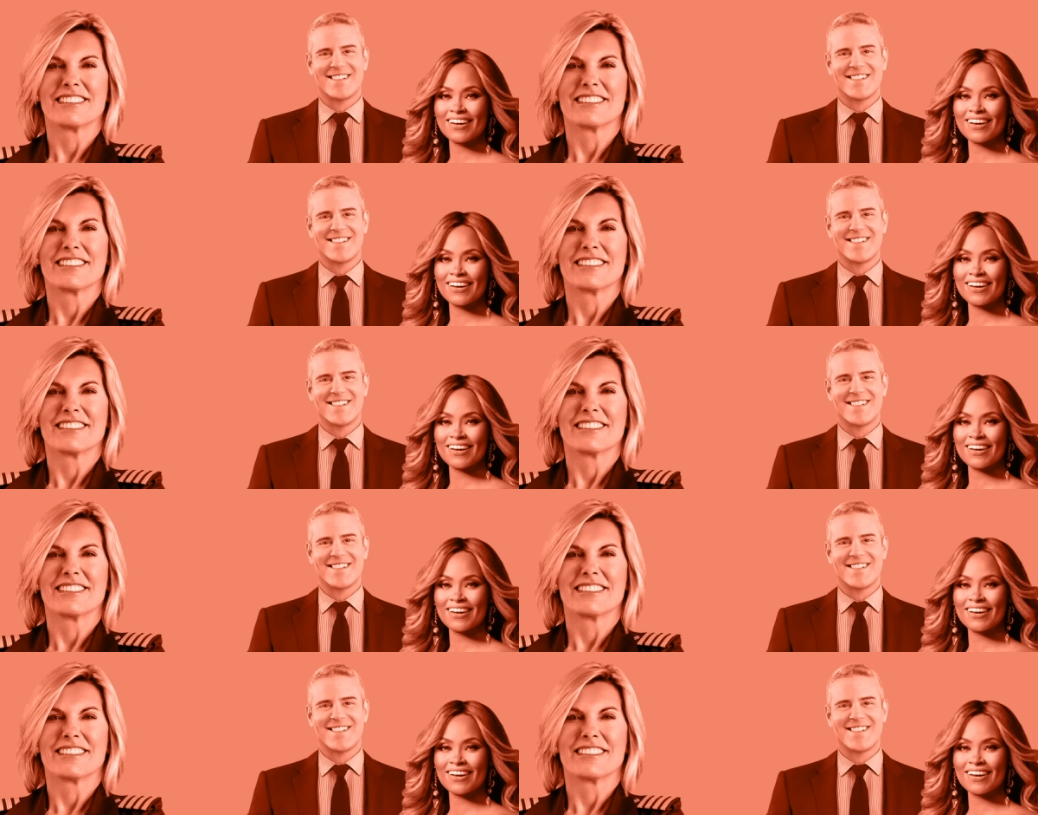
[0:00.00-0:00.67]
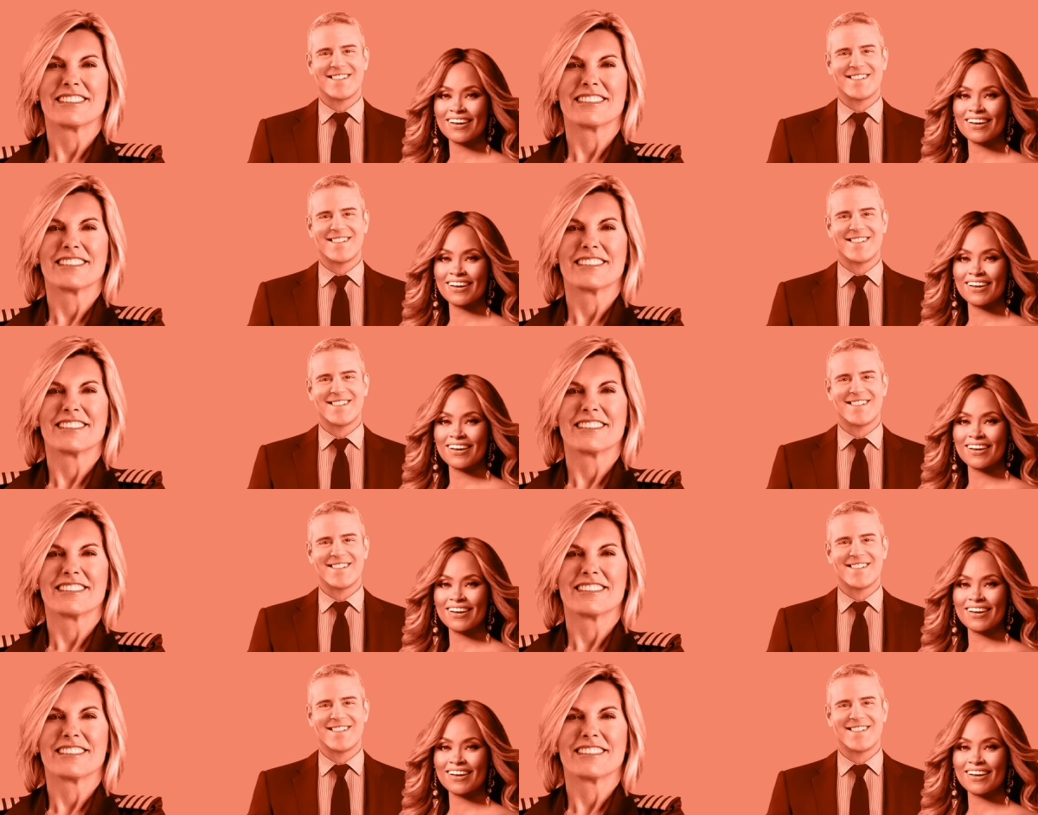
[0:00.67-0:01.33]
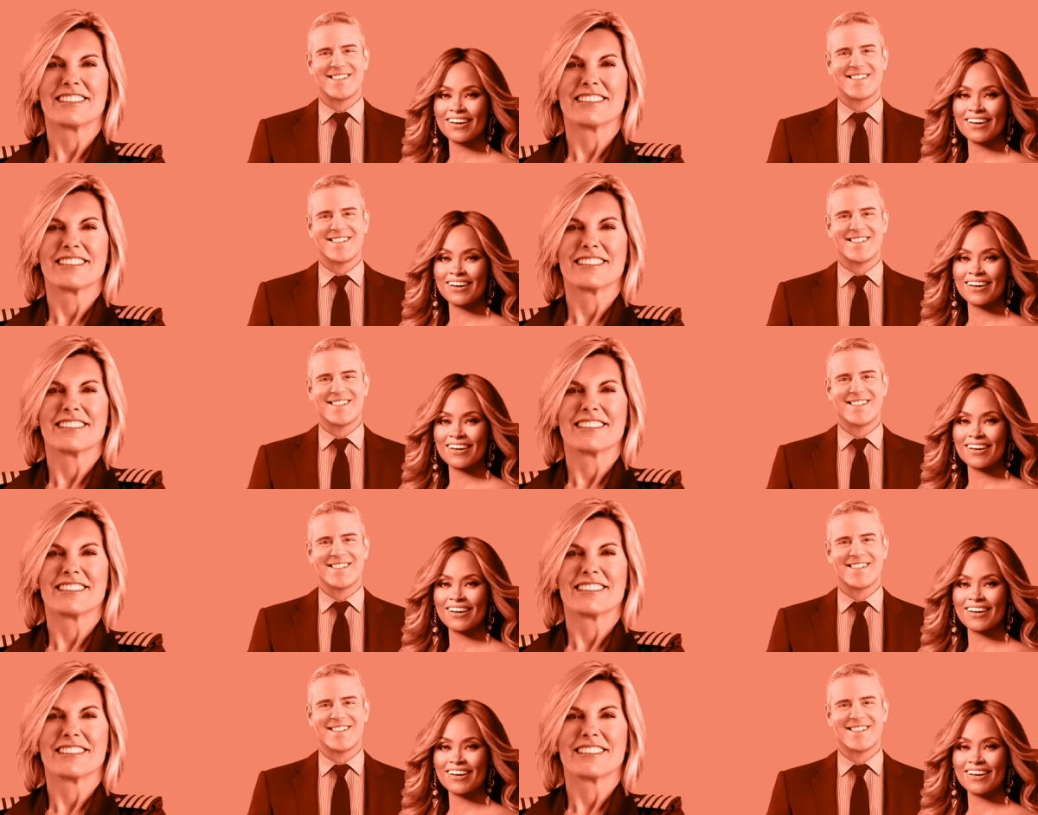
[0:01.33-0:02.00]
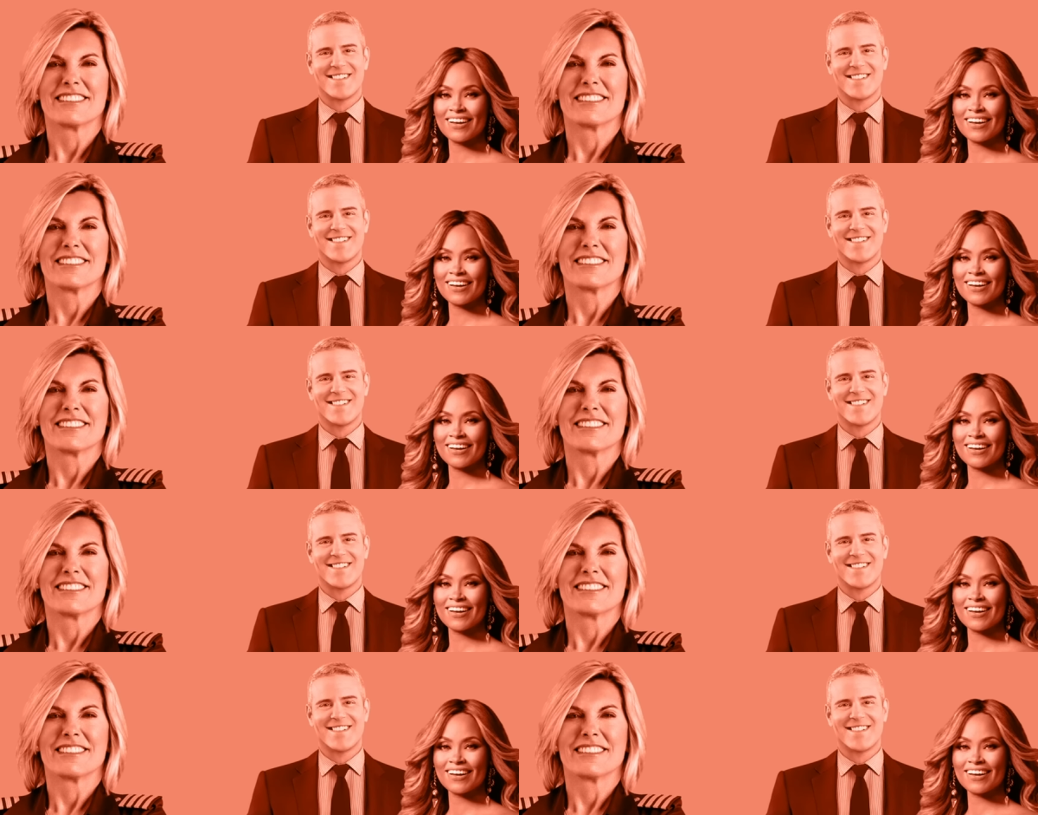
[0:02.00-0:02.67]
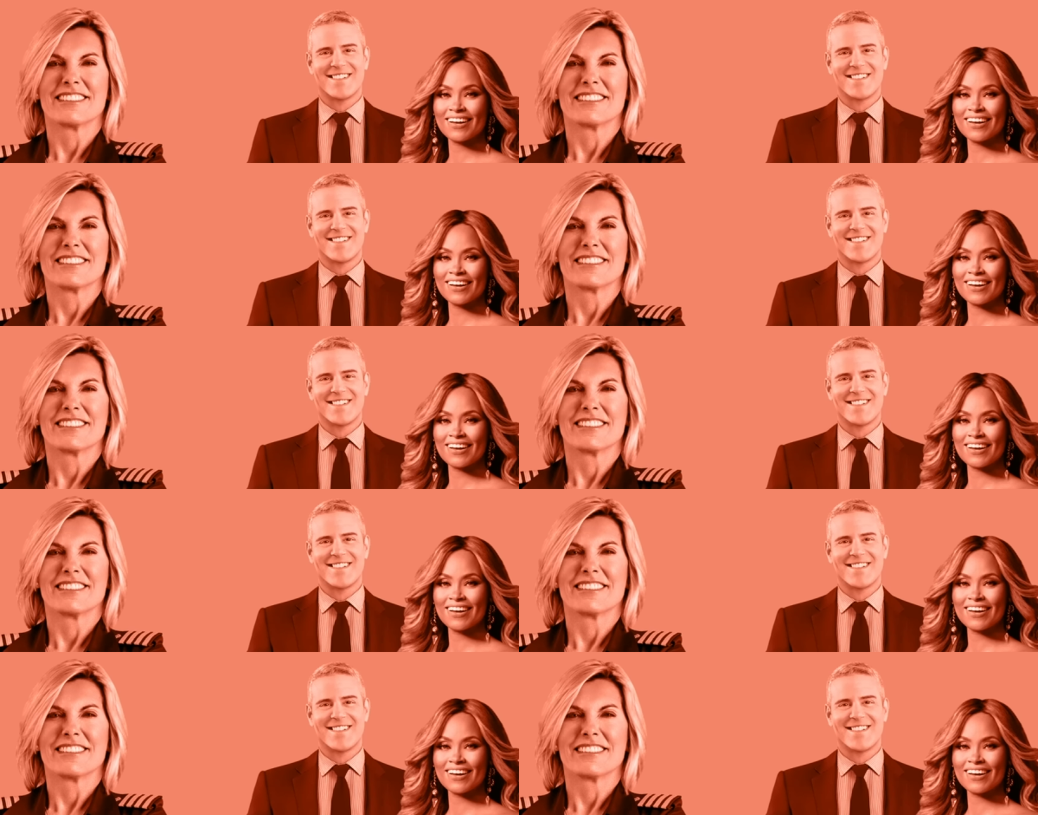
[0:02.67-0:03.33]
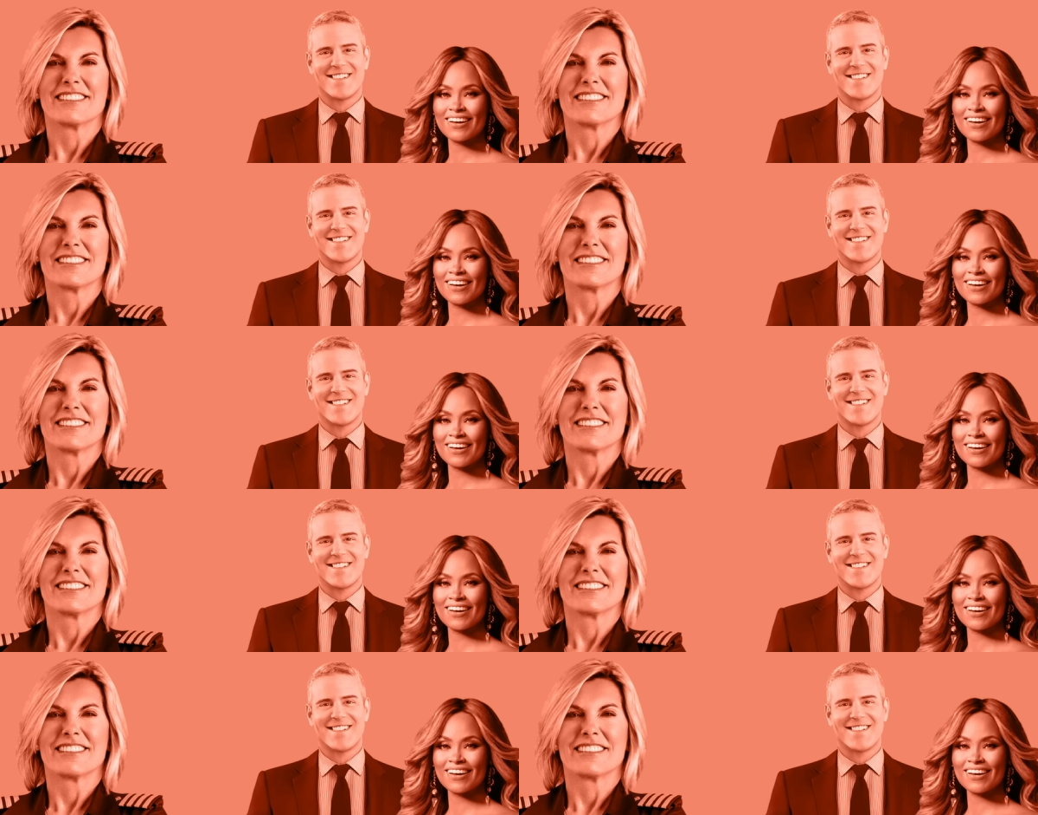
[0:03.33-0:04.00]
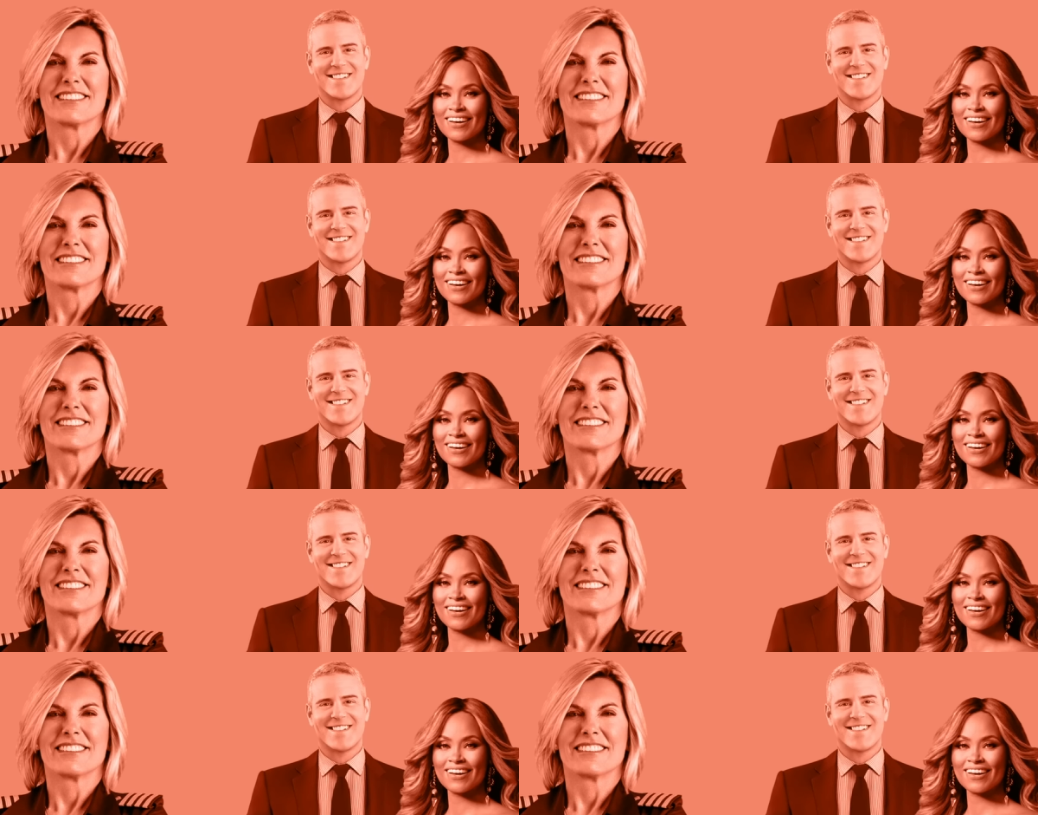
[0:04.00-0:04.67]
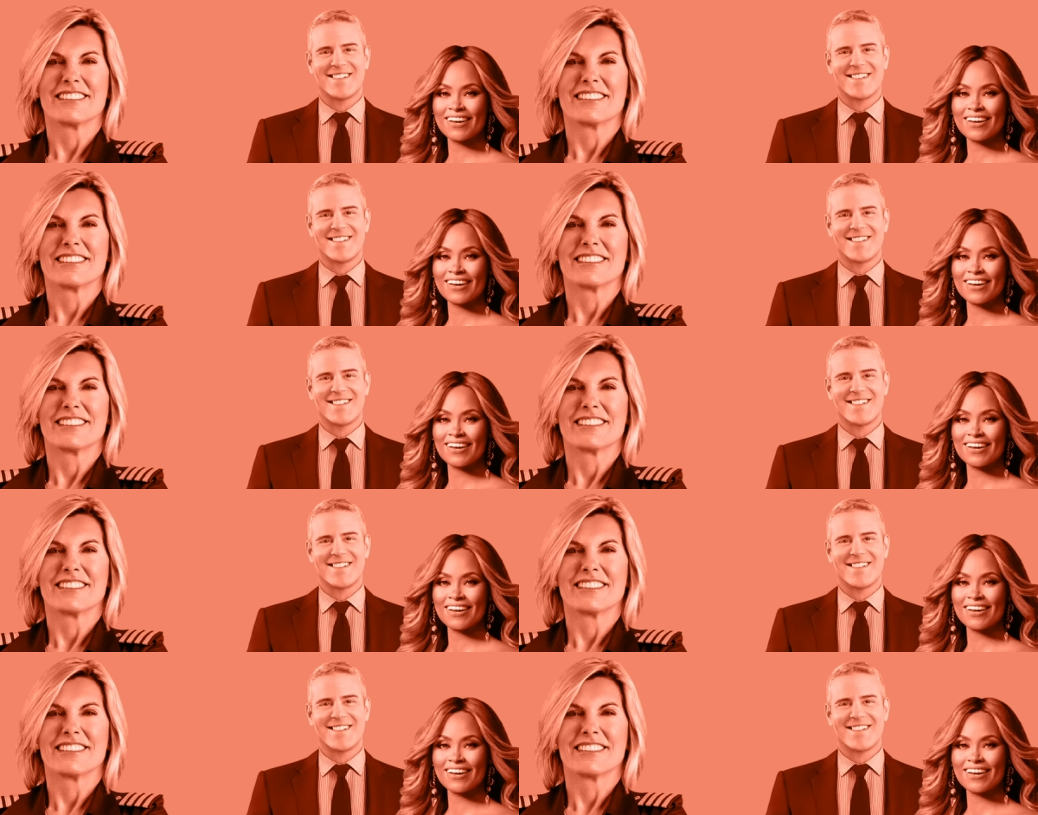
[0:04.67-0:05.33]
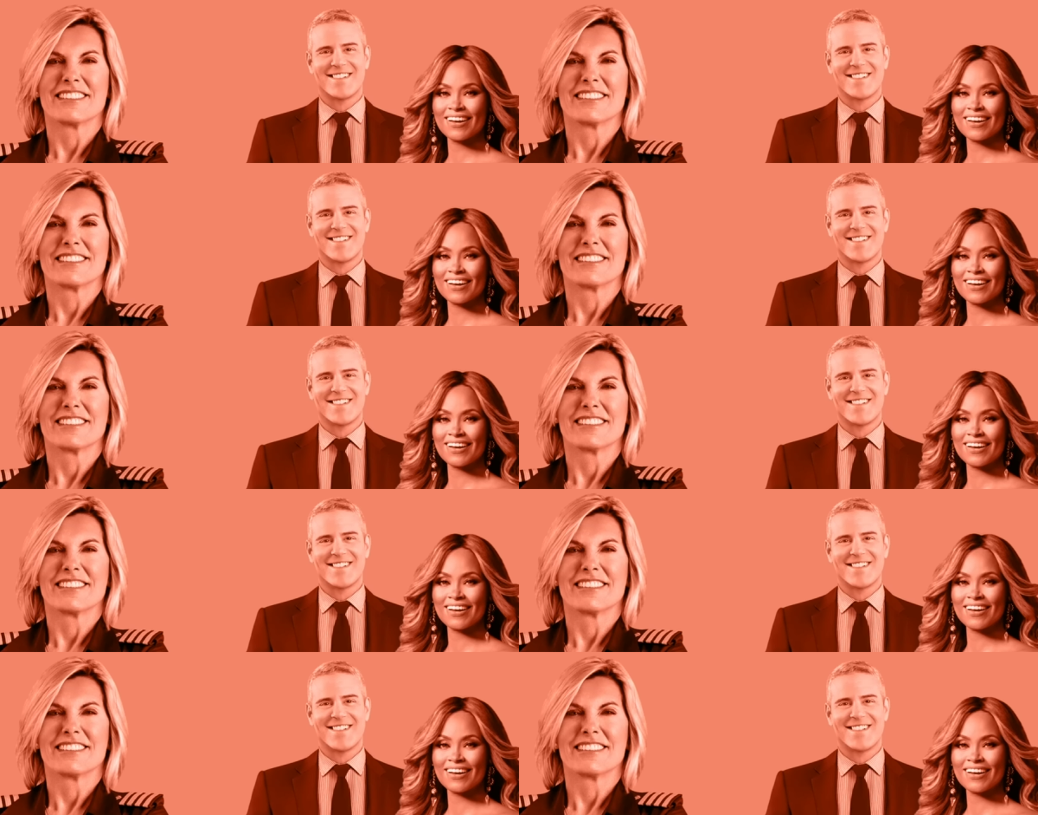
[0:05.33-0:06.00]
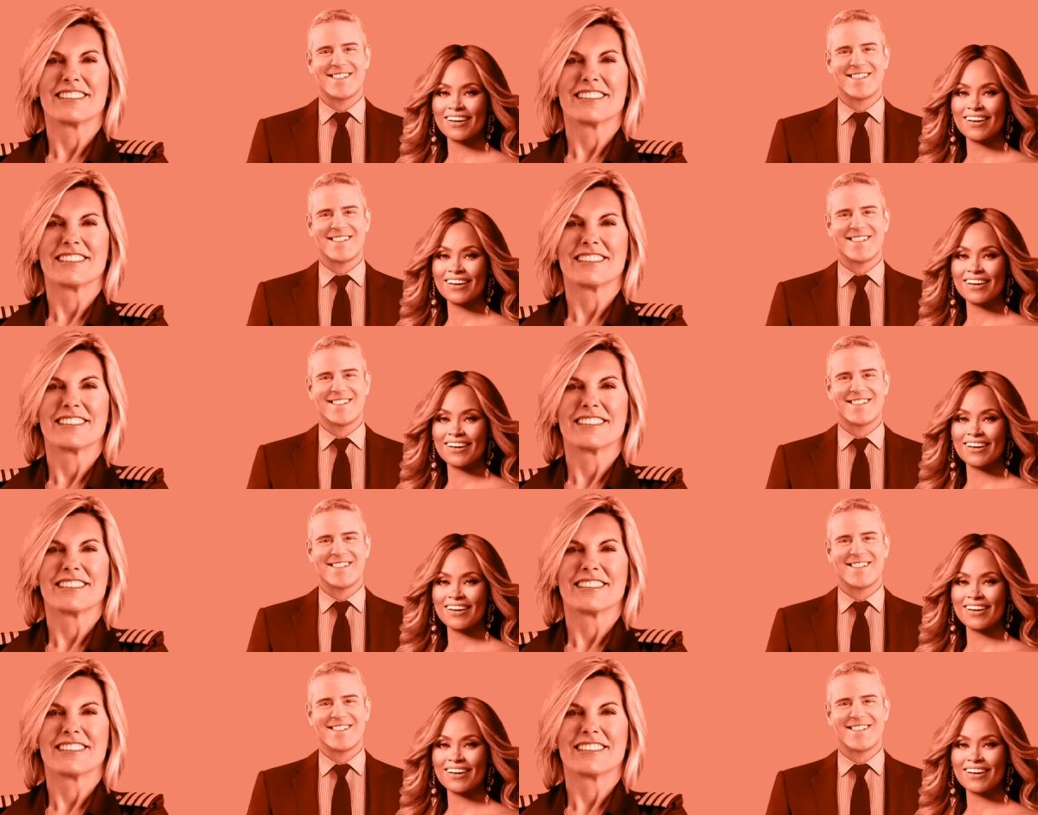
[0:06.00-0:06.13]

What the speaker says: Nobody speaks.